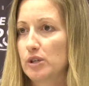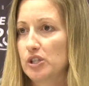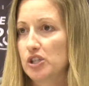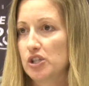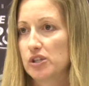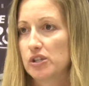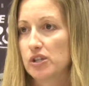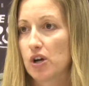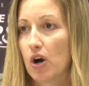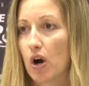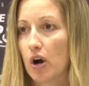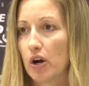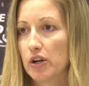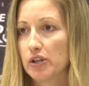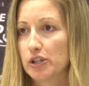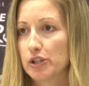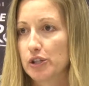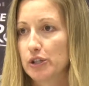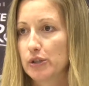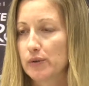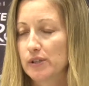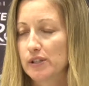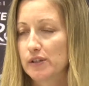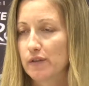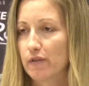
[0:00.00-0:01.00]
which is hard to
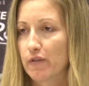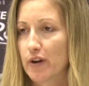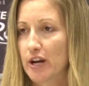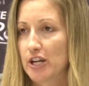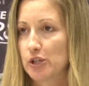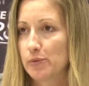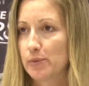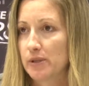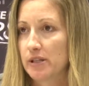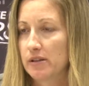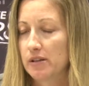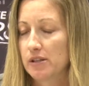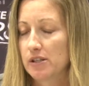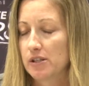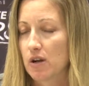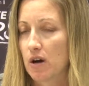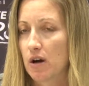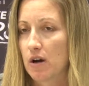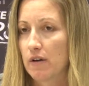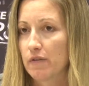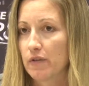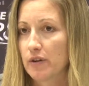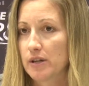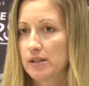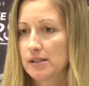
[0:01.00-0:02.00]
do as a freshman in this
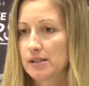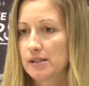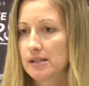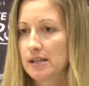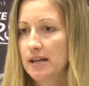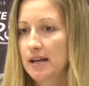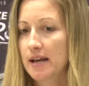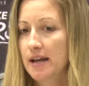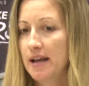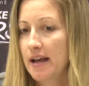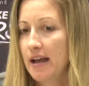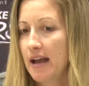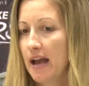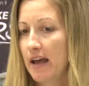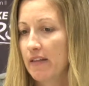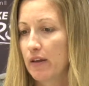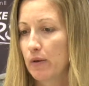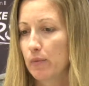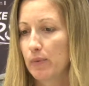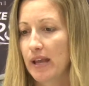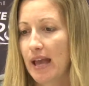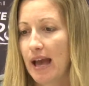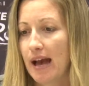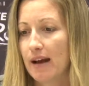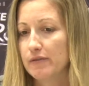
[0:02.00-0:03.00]
conference. And
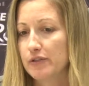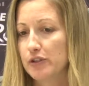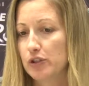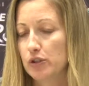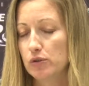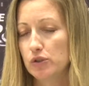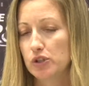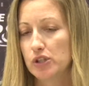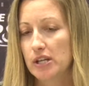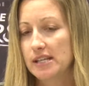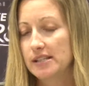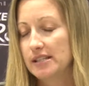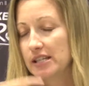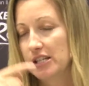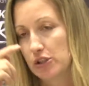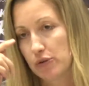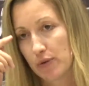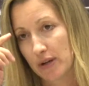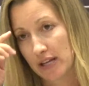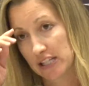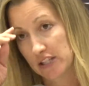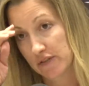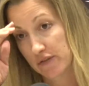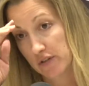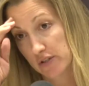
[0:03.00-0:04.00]
then we have two JC
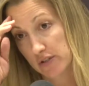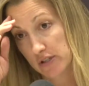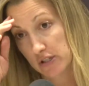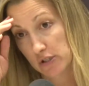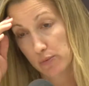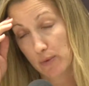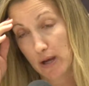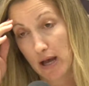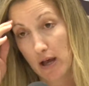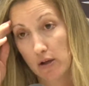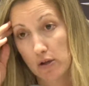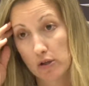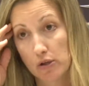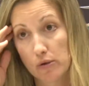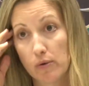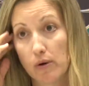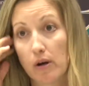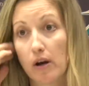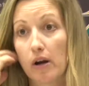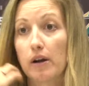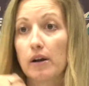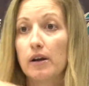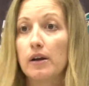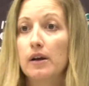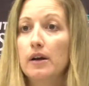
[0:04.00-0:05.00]
transfers as well who
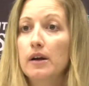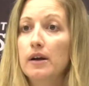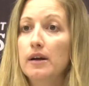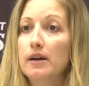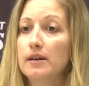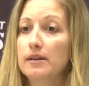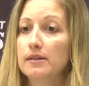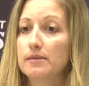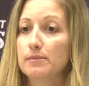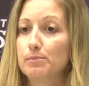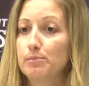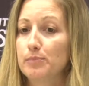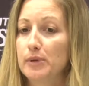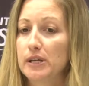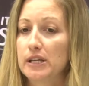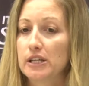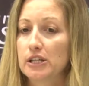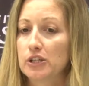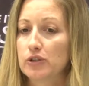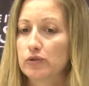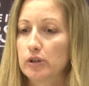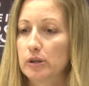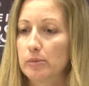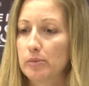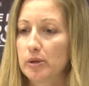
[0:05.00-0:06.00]
are big
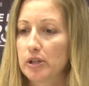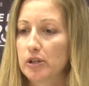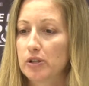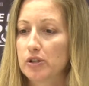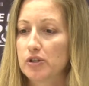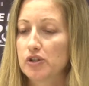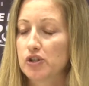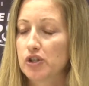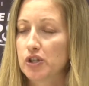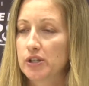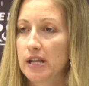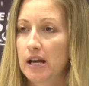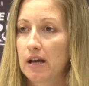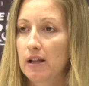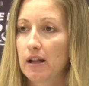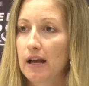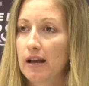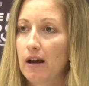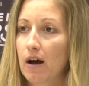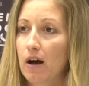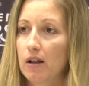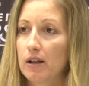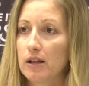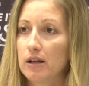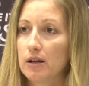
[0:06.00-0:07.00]
contributors: Janelle
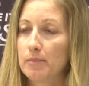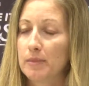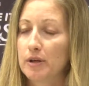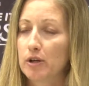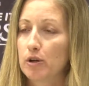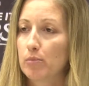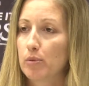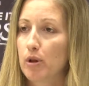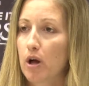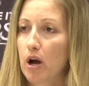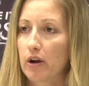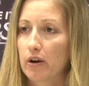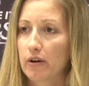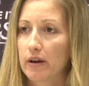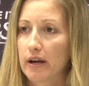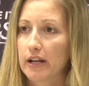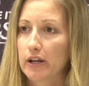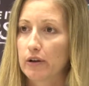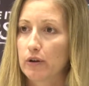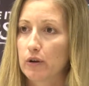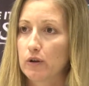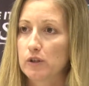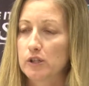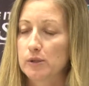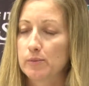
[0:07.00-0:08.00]
Ayala, middle blocker out
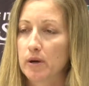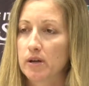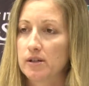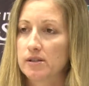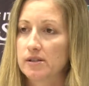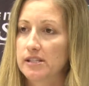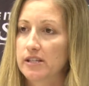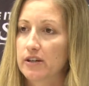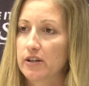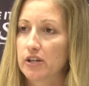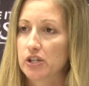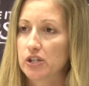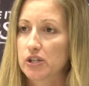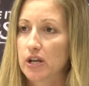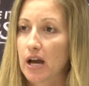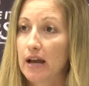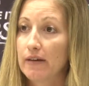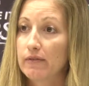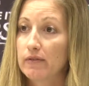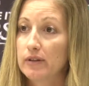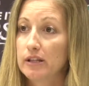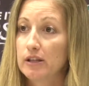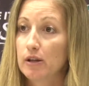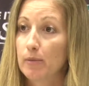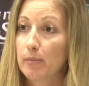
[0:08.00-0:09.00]
of Grossmont, Sarah
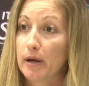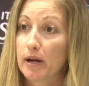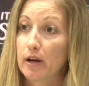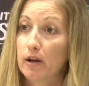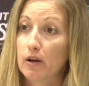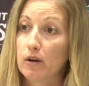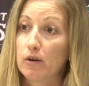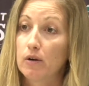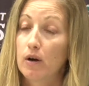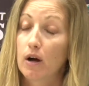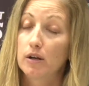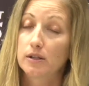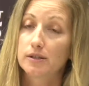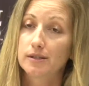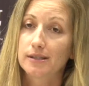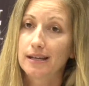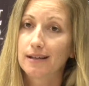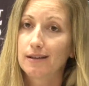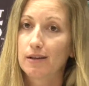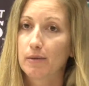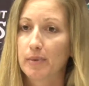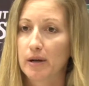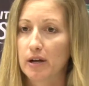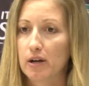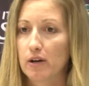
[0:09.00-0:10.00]
Shively, libero,
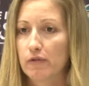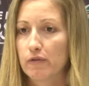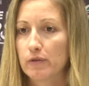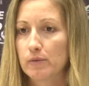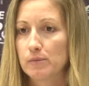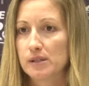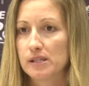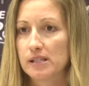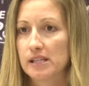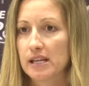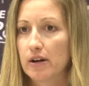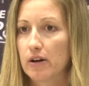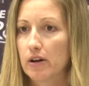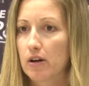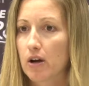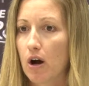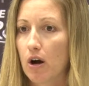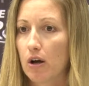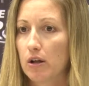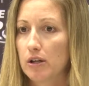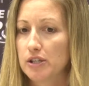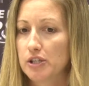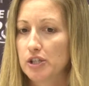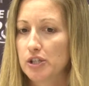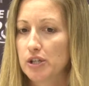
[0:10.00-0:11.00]
all-state libero from Sierra
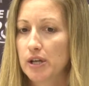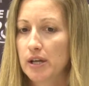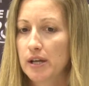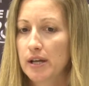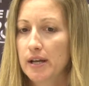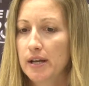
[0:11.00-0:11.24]
College,